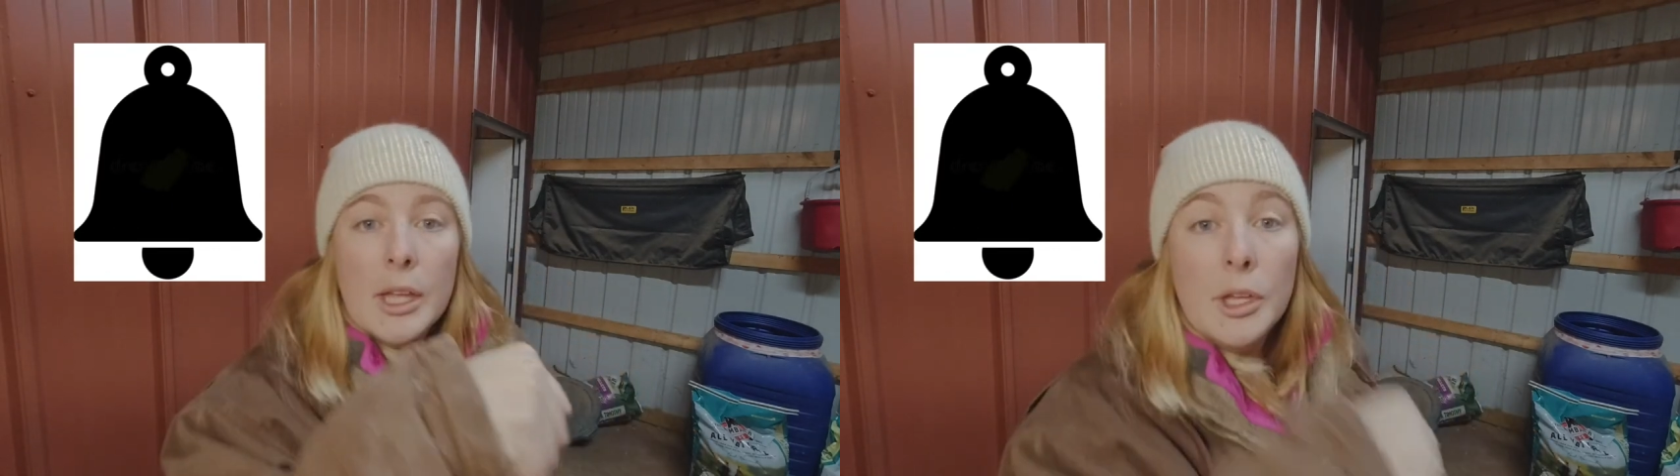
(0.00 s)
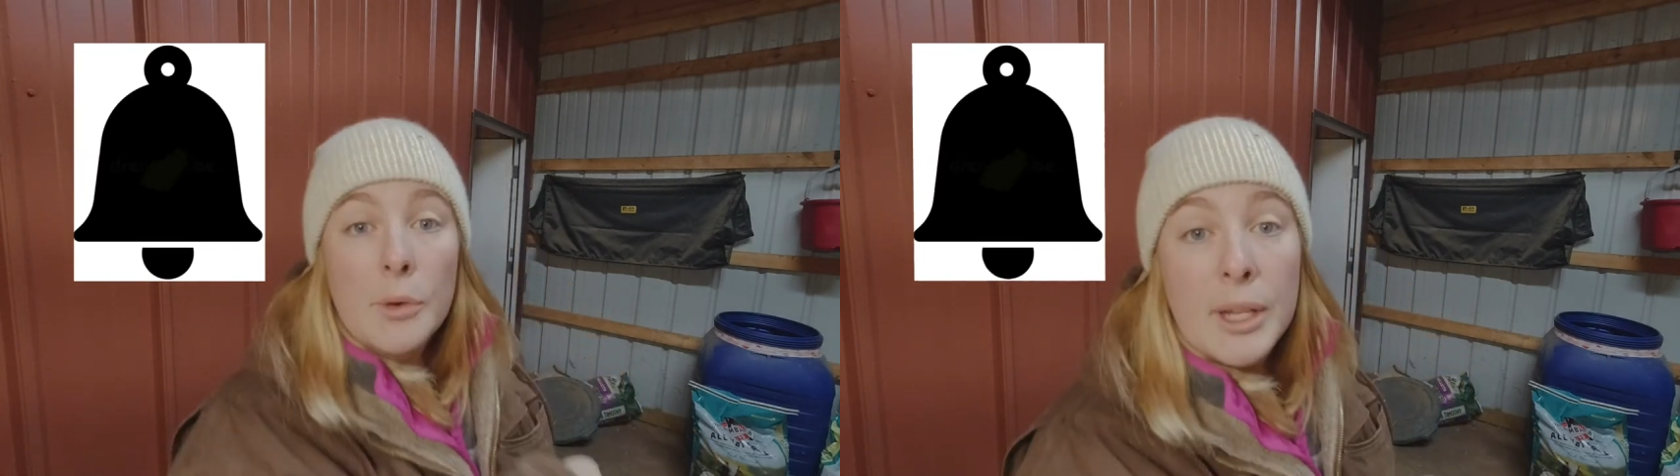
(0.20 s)

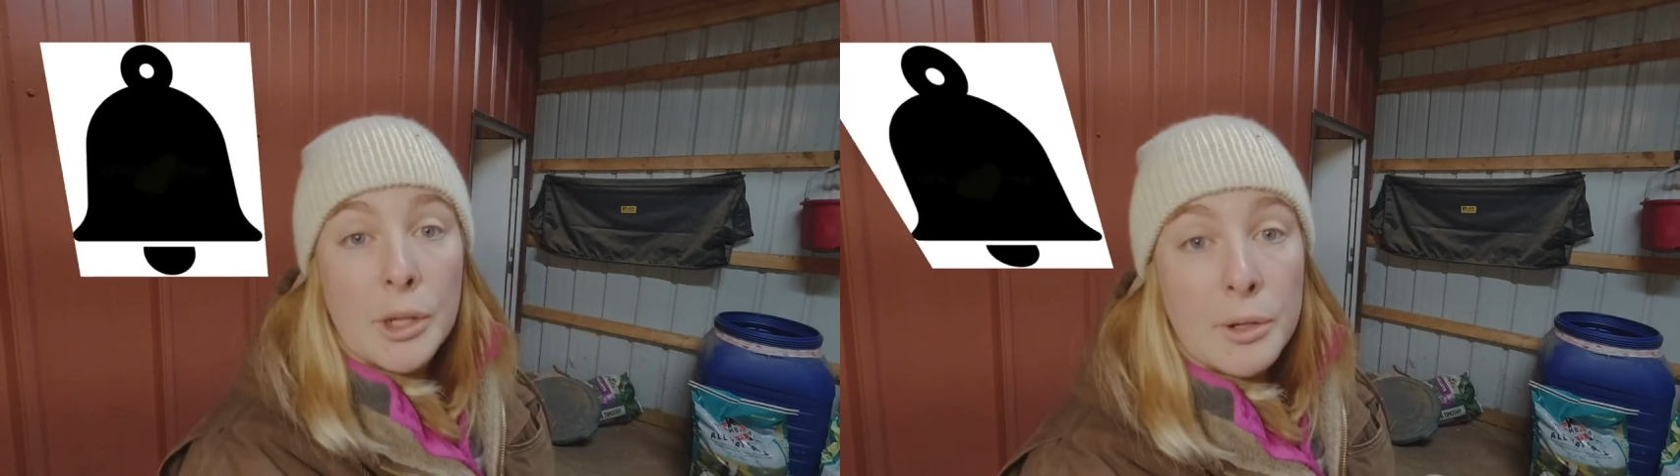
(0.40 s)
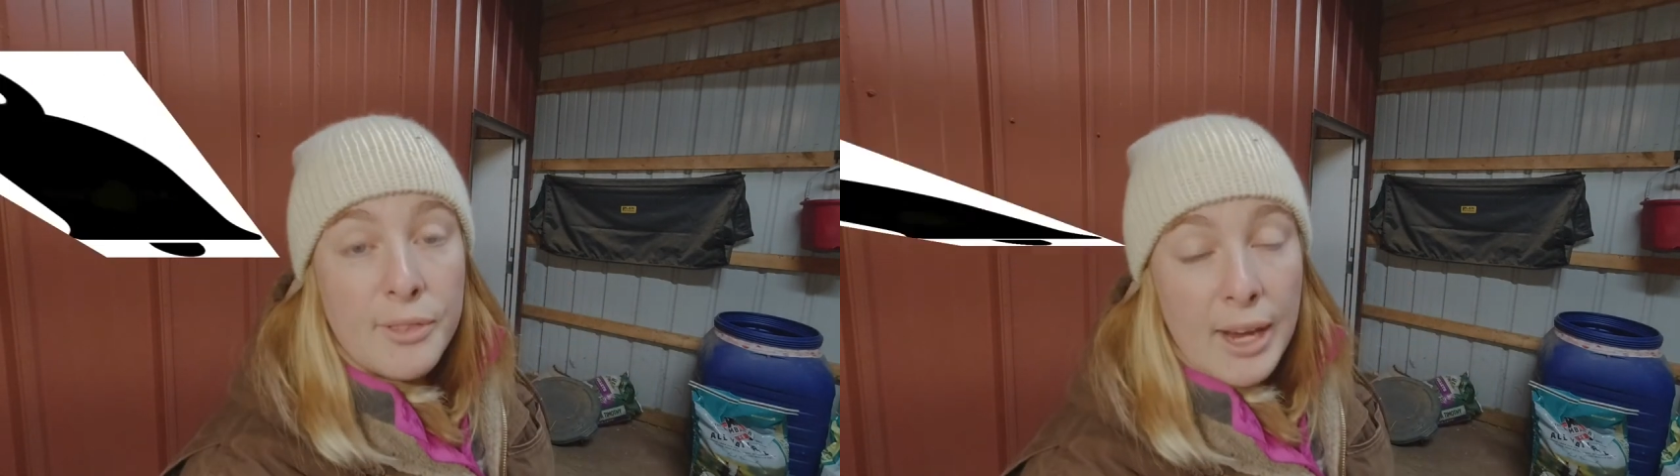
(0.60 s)
You'll get
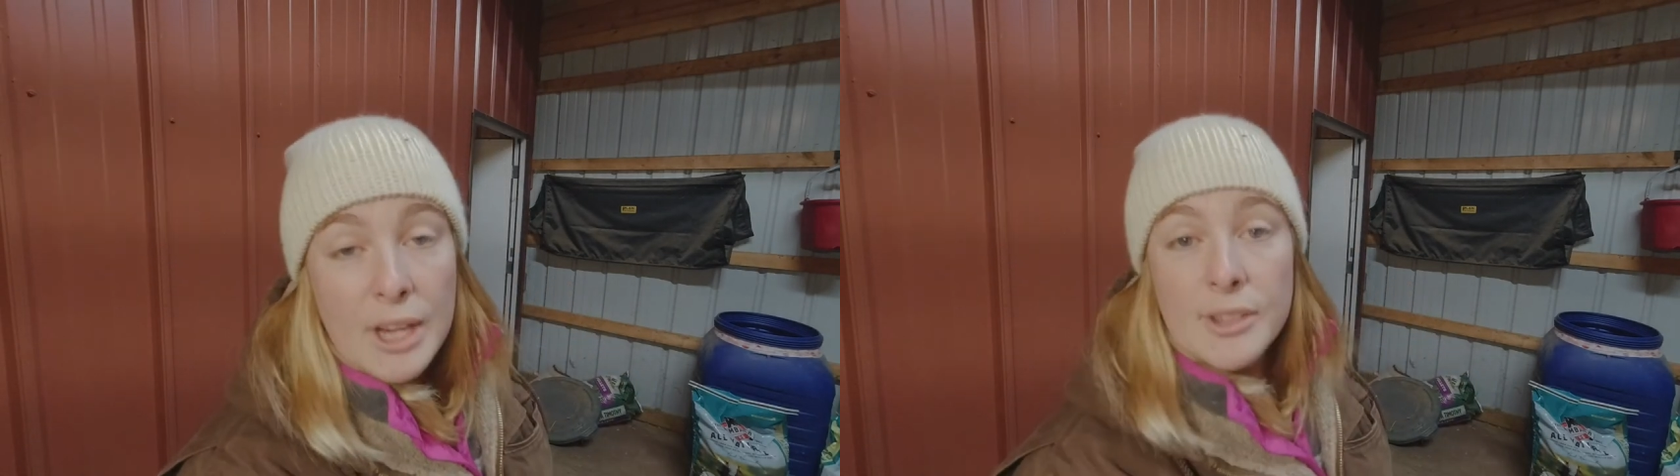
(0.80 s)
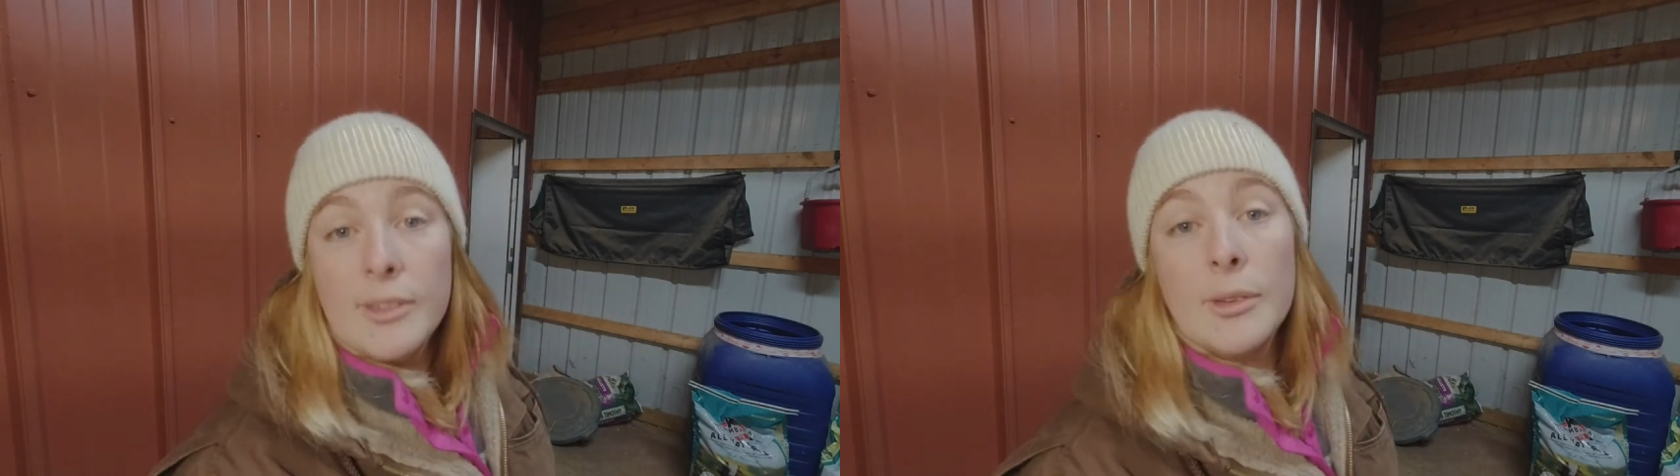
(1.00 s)

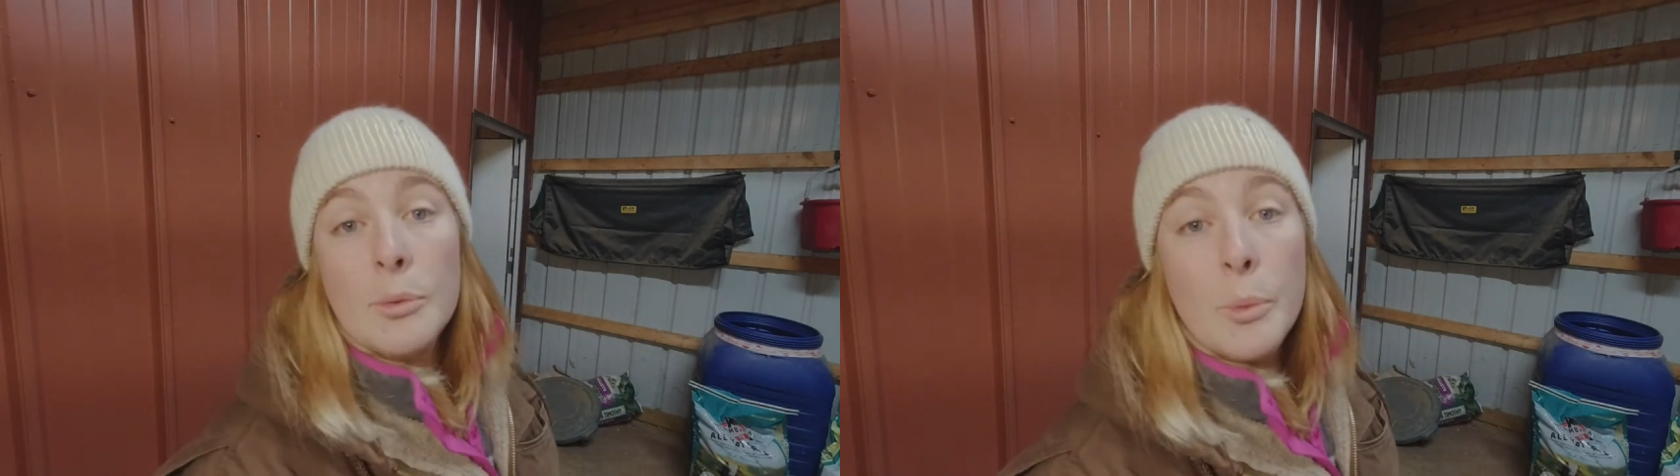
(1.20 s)
notifications